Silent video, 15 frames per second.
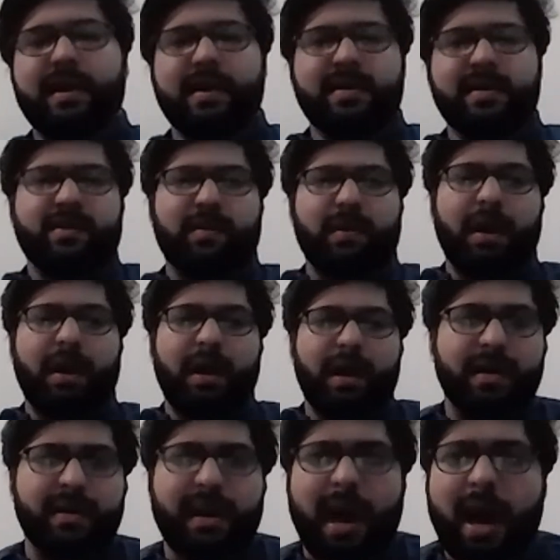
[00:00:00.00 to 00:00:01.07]
So
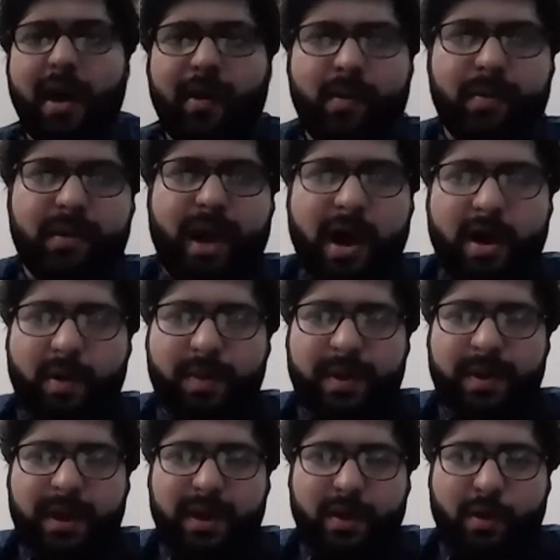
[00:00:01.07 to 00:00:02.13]
now
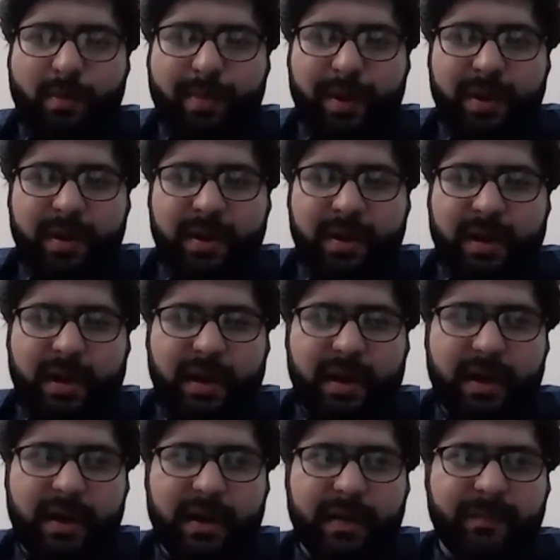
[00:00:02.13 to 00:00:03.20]
we open
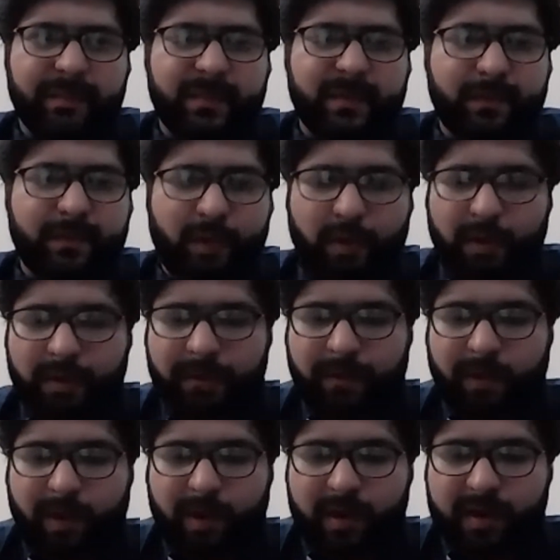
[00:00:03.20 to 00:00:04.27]
the floor
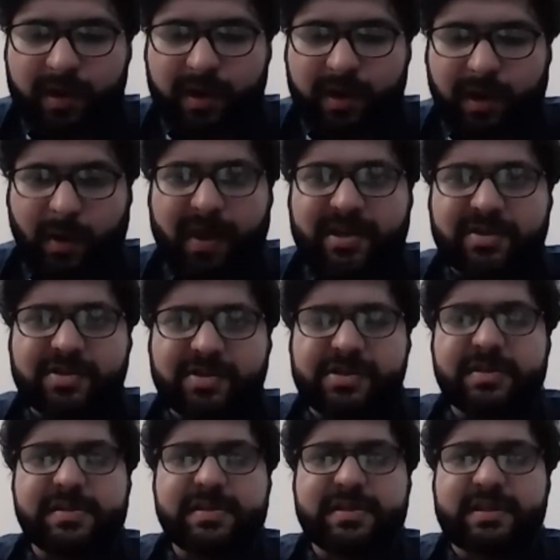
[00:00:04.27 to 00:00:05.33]
for
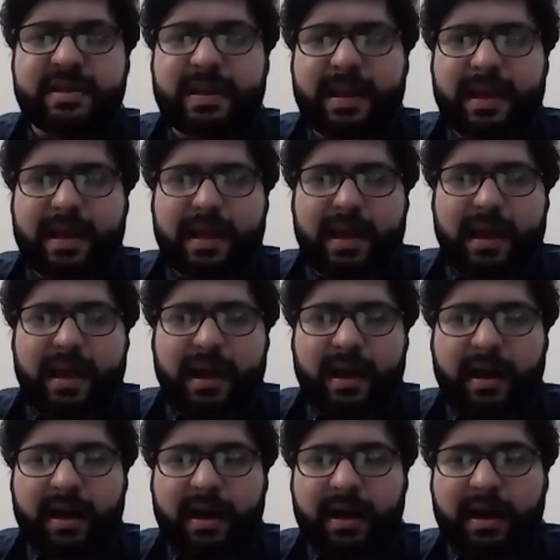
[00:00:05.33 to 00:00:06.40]
questions.
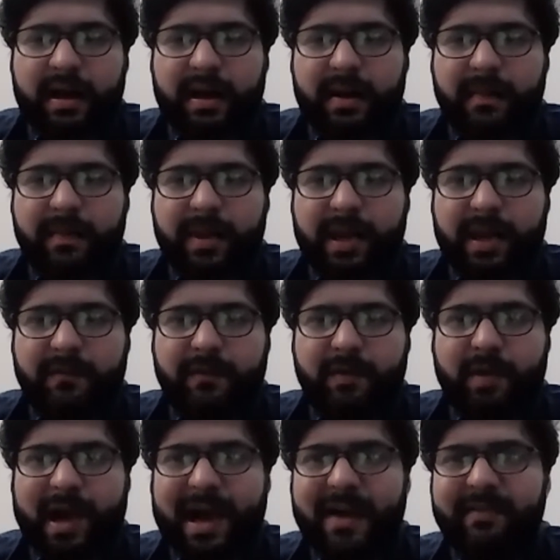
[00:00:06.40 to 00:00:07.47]
If
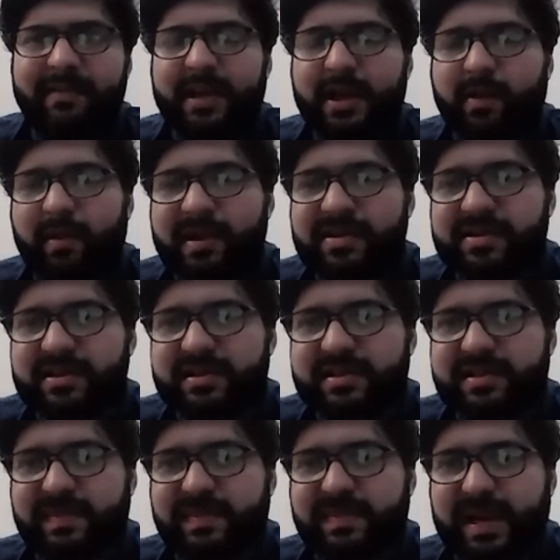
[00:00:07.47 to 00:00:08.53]
you have any
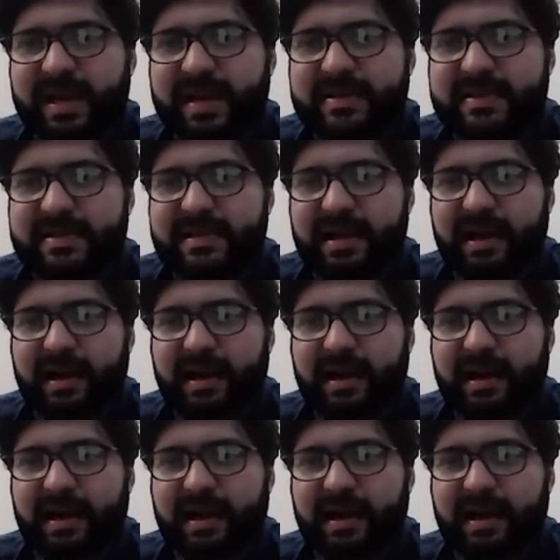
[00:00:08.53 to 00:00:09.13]
questions, please